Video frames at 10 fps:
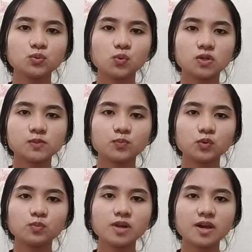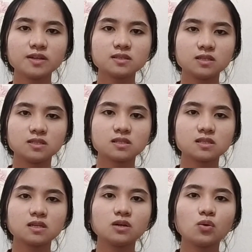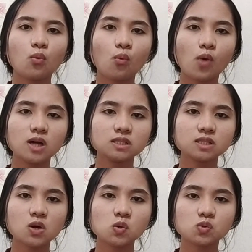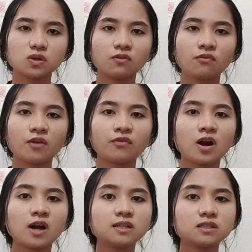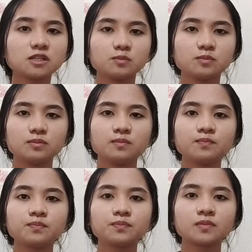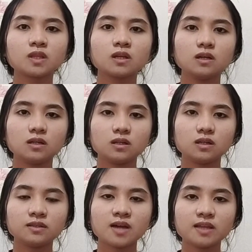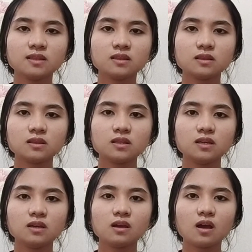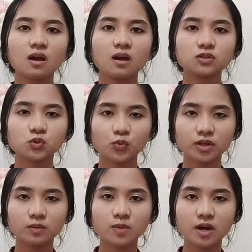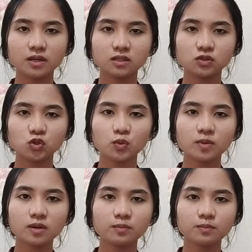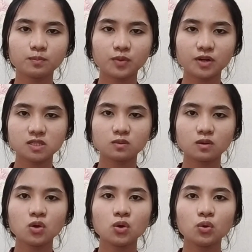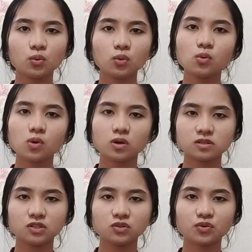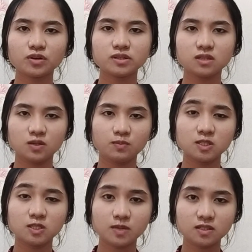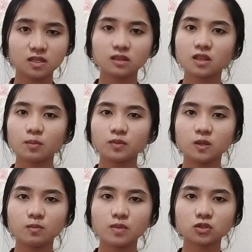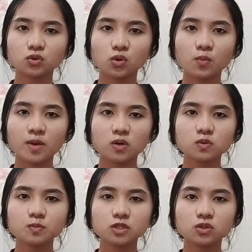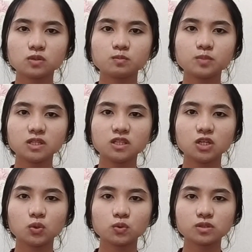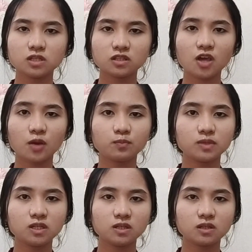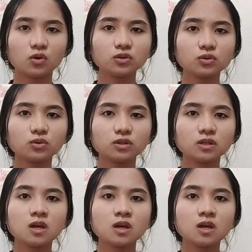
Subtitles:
was published in 1593 by a German priest who was interested in mathematics, namely Bartholomeus Piticus. It can be concluded